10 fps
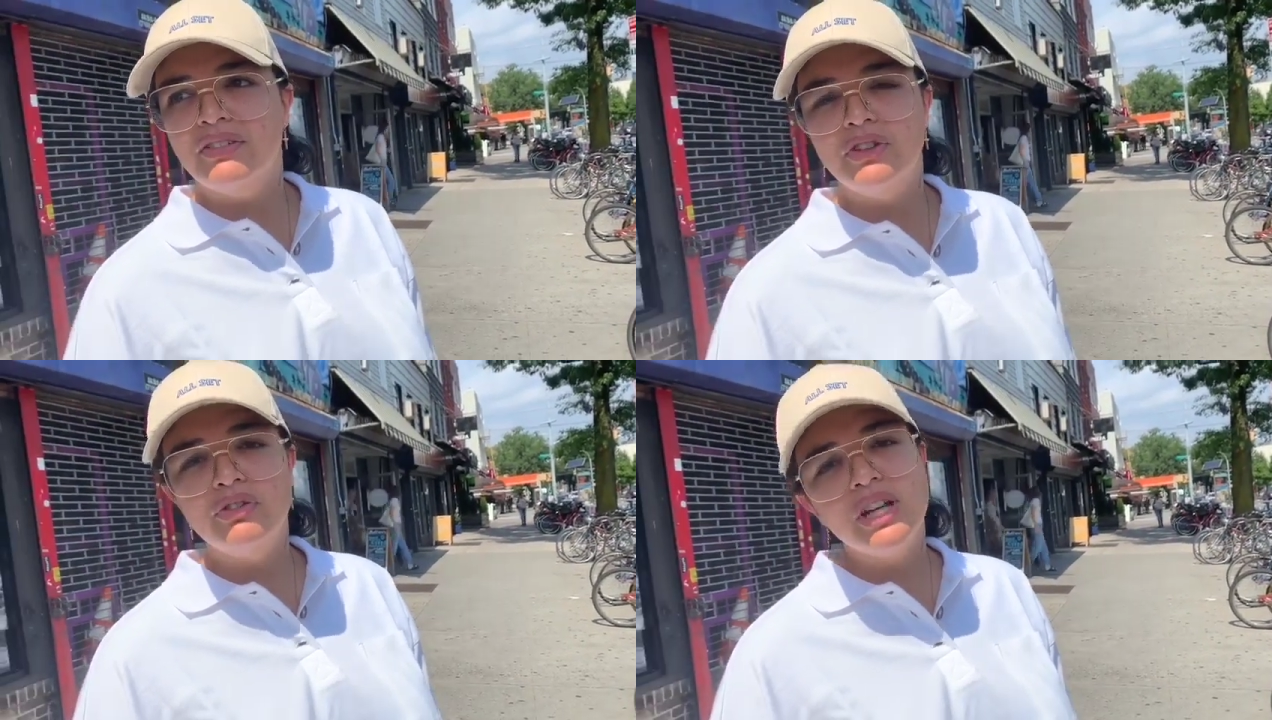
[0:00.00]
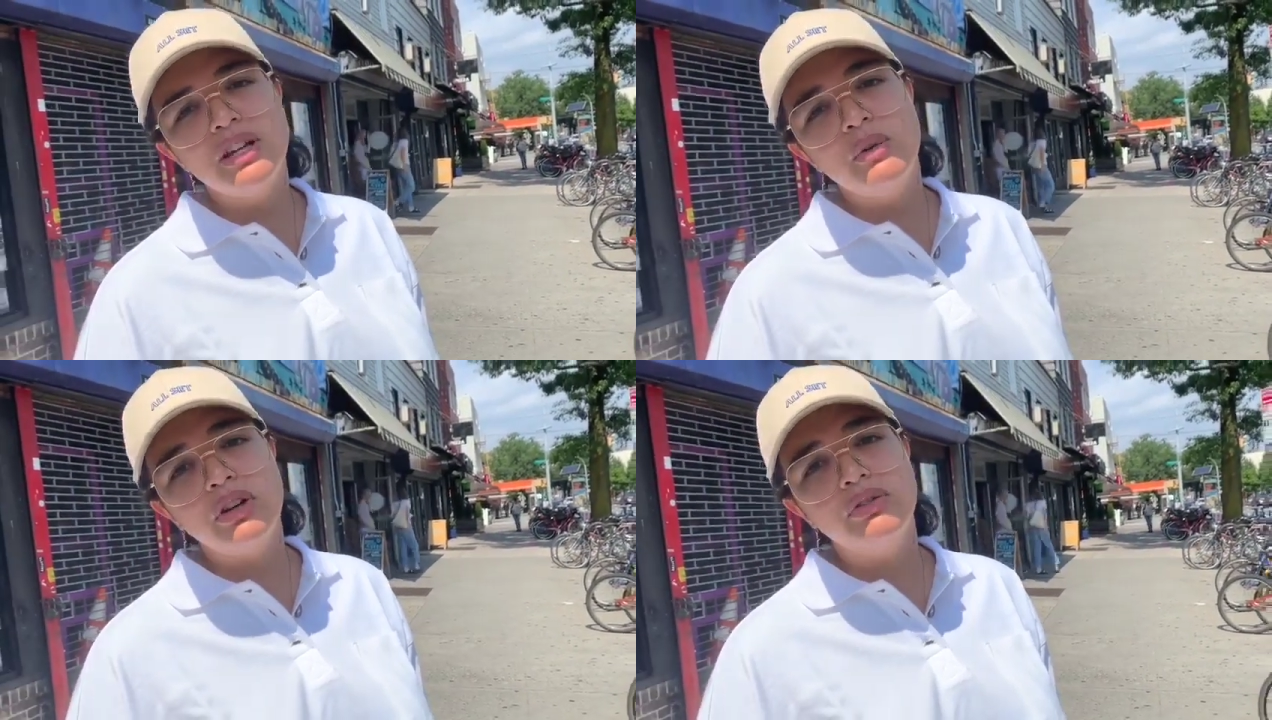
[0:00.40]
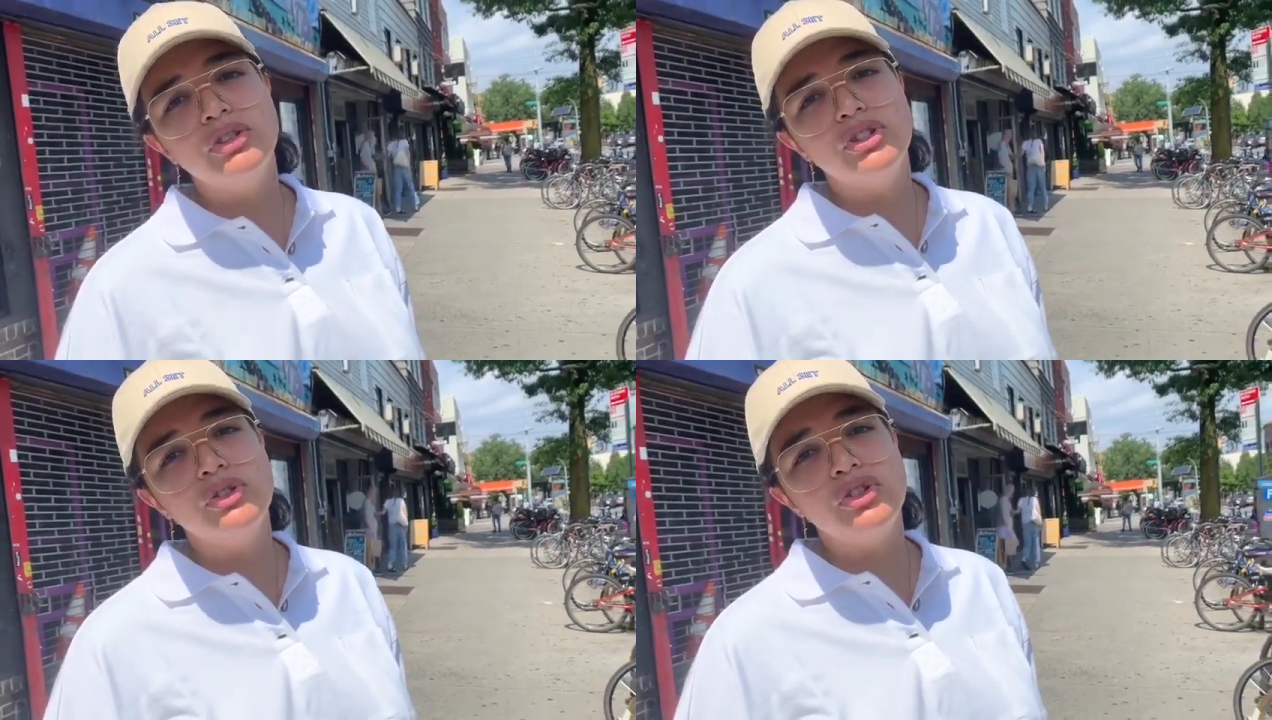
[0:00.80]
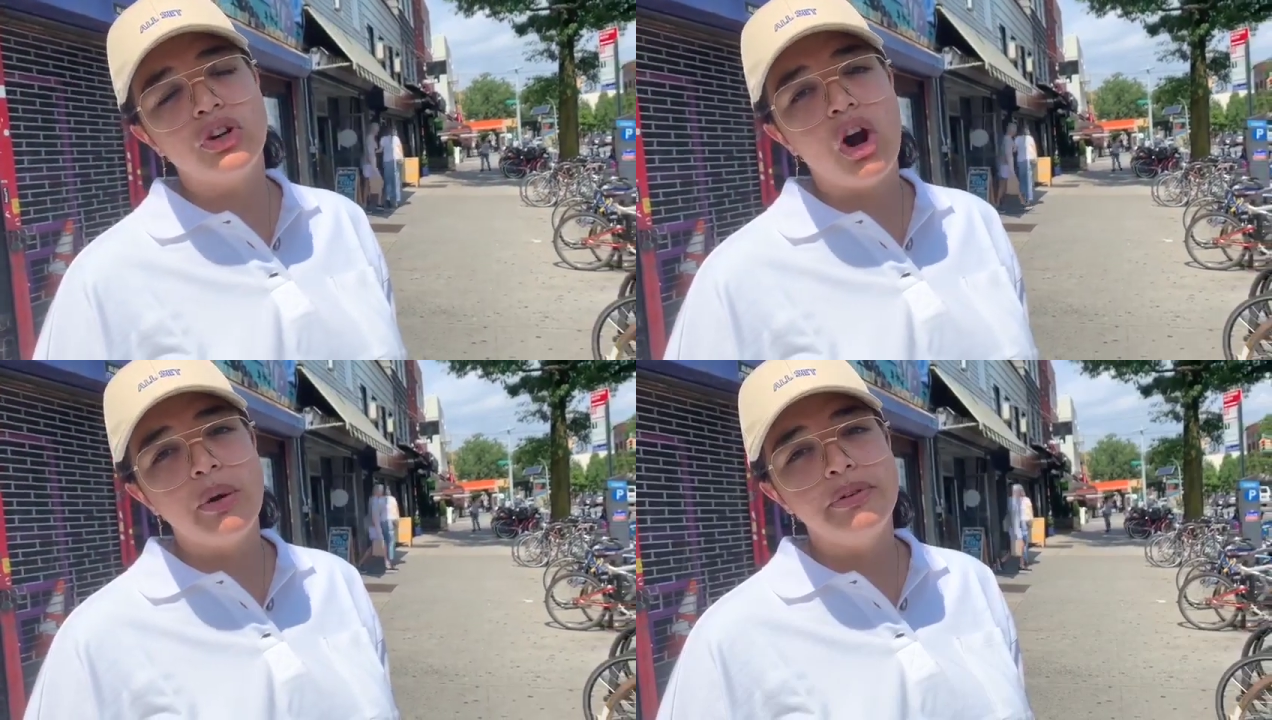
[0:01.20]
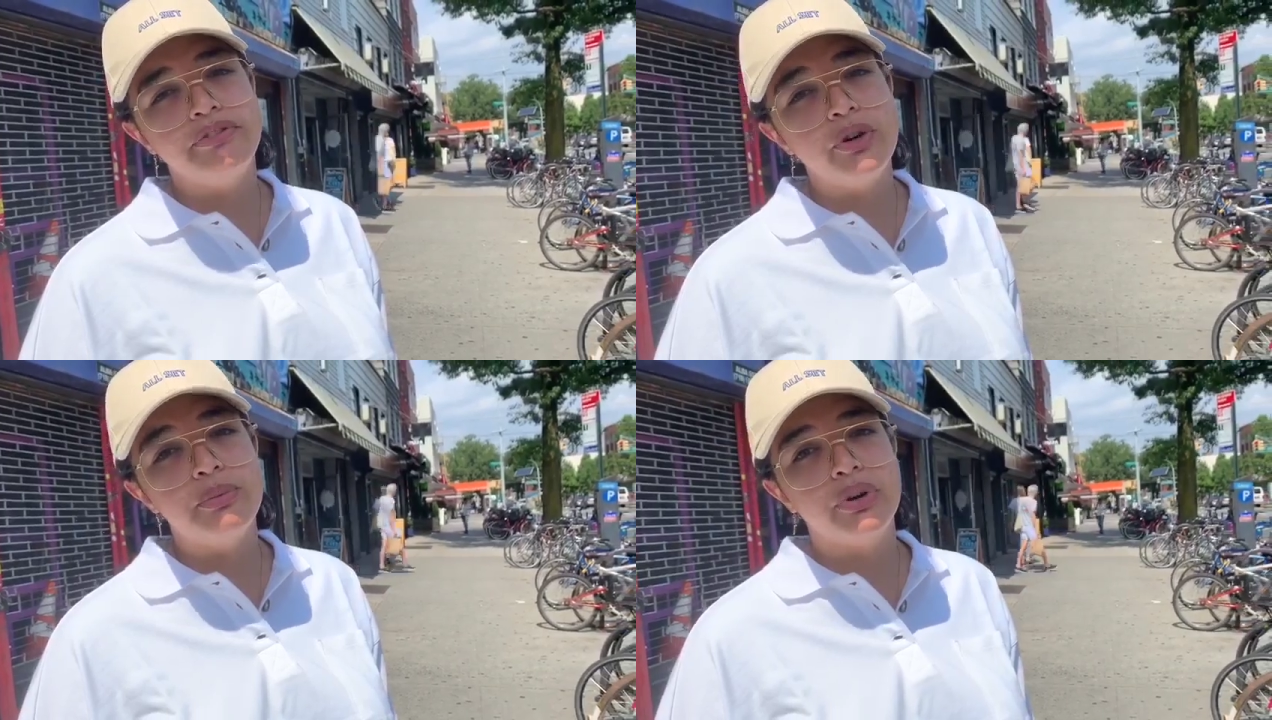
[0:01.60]
If you really want to reduce your carbon
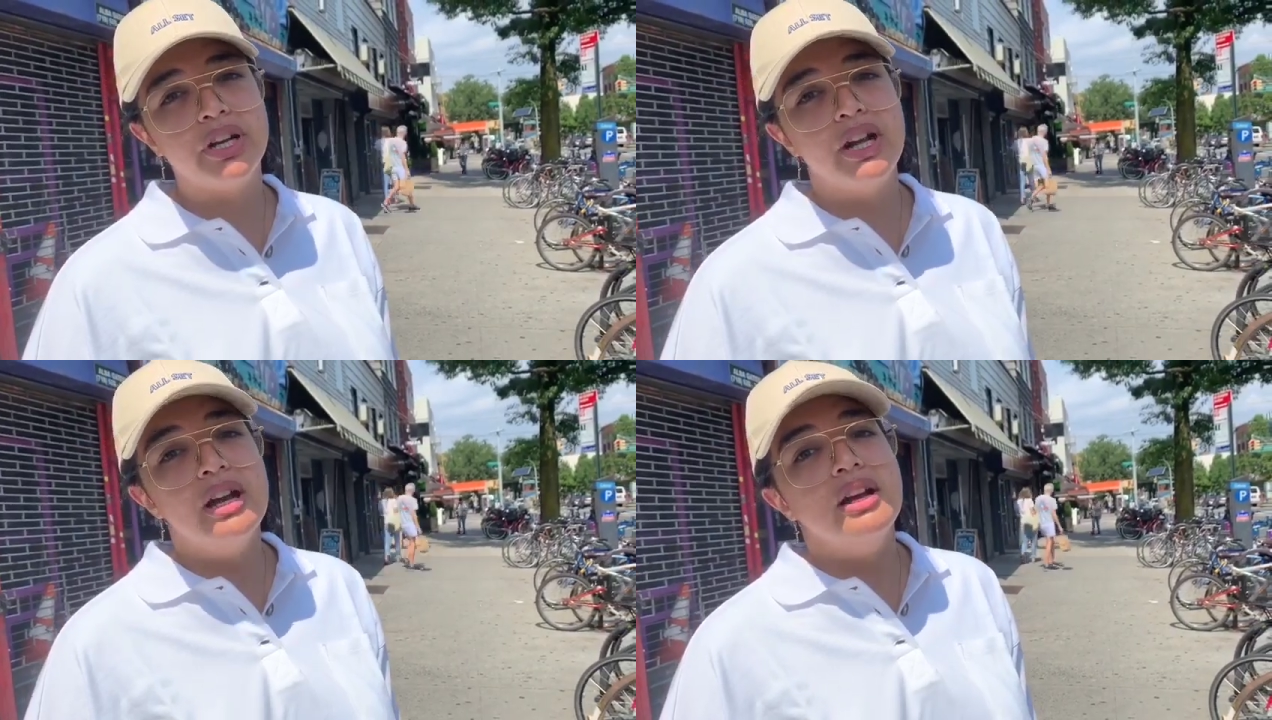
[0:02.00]
footprint,